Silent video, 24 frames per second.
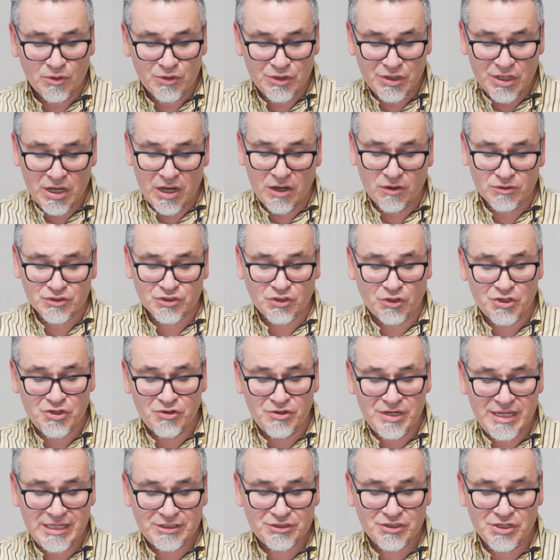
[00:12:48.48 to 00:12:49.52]
you
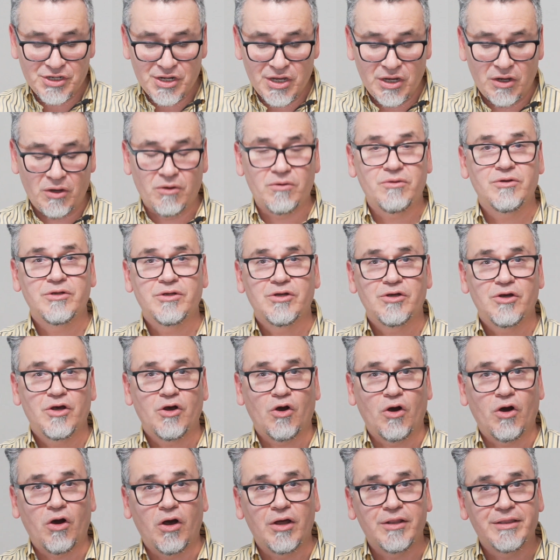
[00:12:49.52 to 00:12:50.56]
need to know
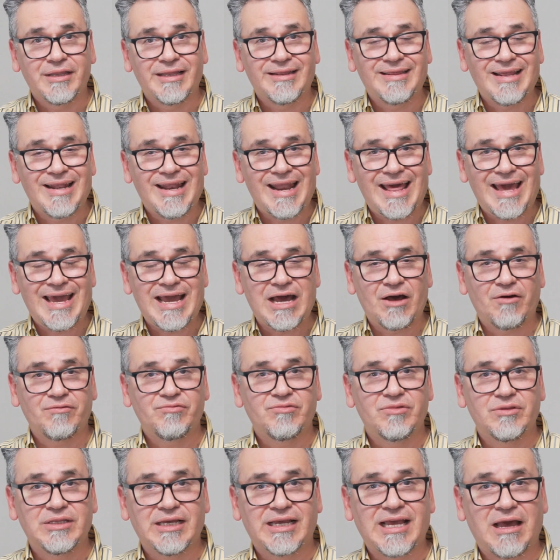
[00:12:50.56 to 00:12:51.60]
the
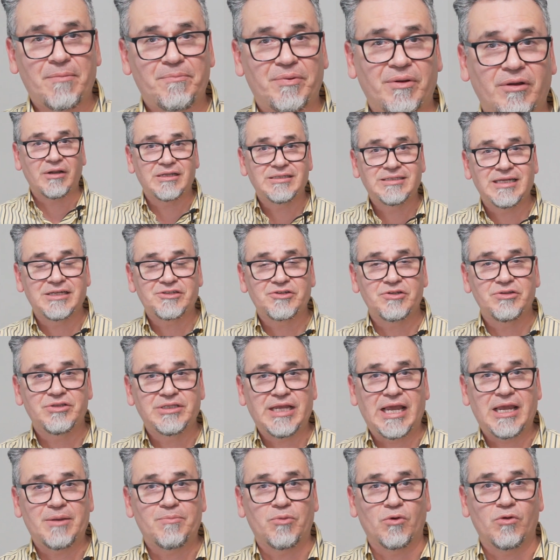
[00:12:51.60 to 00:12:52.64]
layout, the capitalization
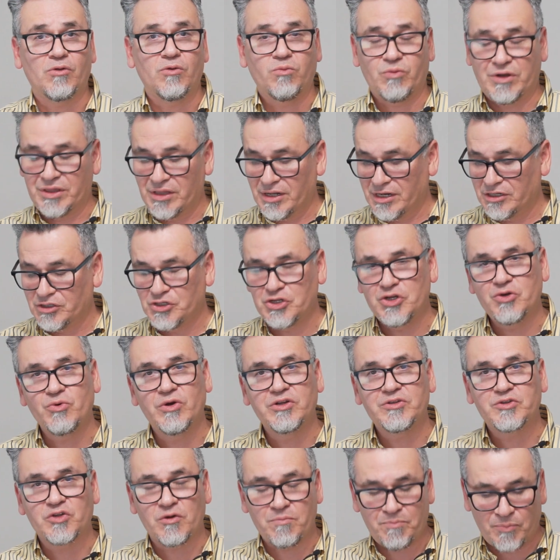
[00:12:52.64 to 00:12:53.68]
table, whether it's you
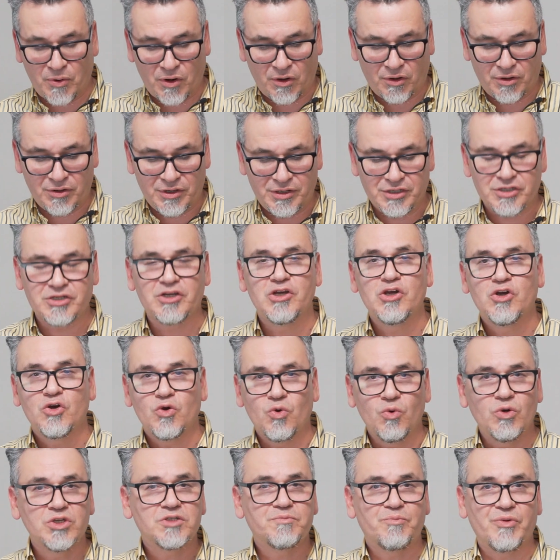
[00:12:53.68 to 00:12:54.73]
and some partners,
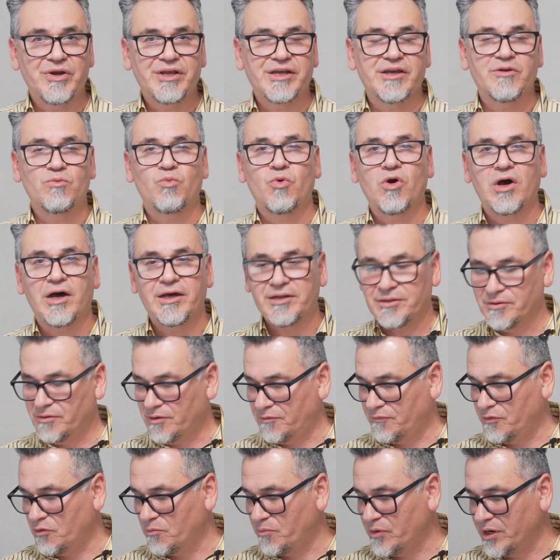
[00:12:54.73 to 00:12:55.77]
who is bringing what,
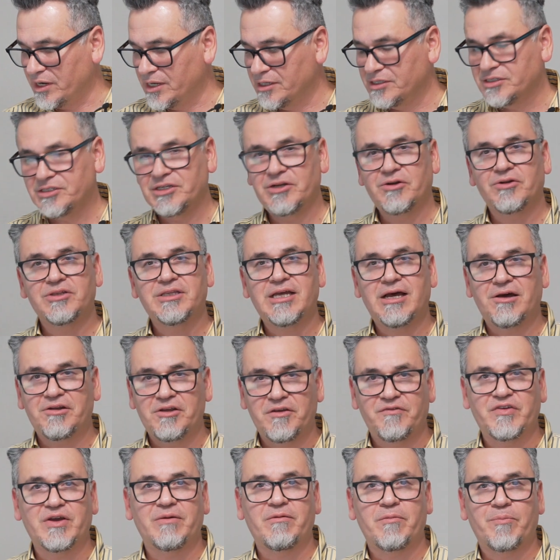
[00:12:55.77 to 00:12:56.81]
if you're bringing 0 down,
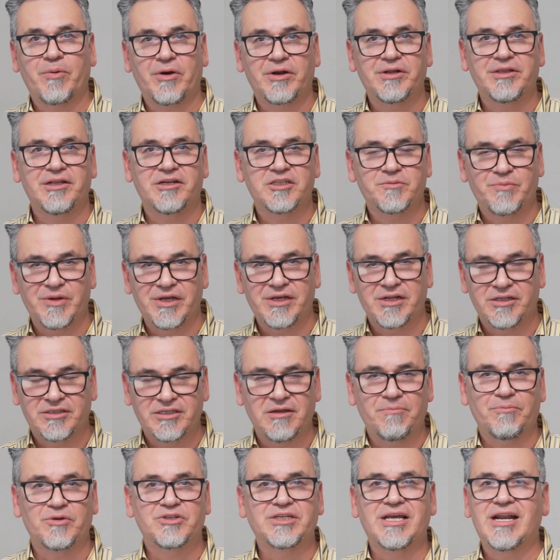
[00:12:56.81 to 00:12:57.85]
if you have a partner that is bringing the
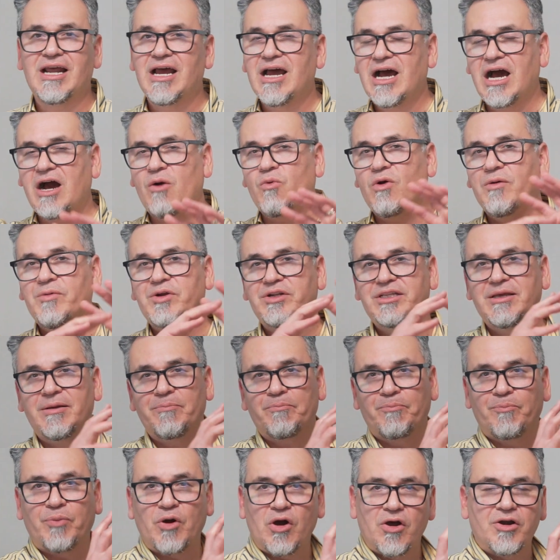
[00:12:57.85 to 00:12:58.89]
10%, however the
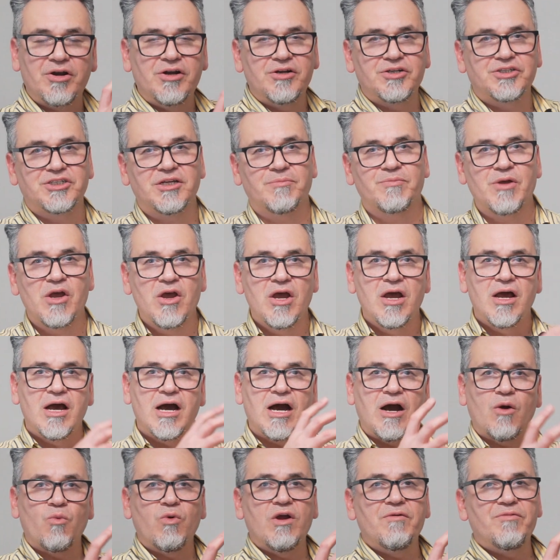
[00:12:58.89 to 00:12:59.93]
partnership,
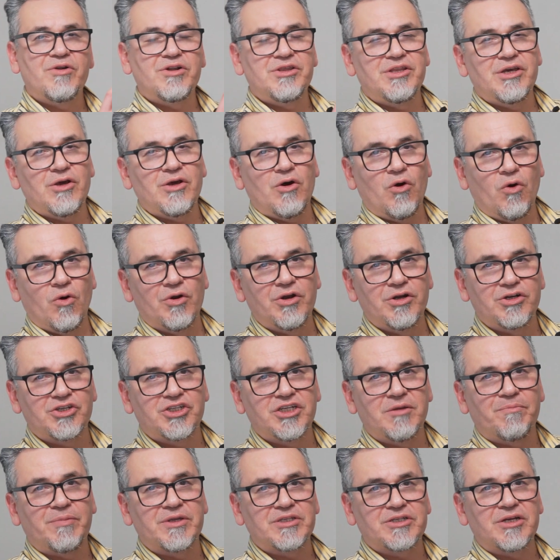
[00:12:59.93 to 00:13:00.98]
however the
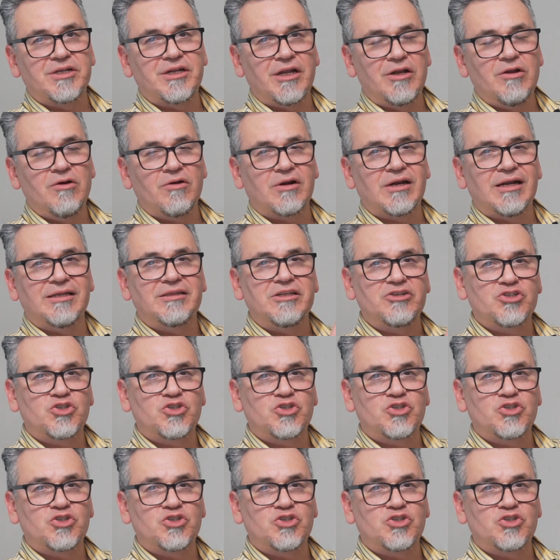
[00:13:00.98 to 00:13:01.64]
ownership is going to look like, the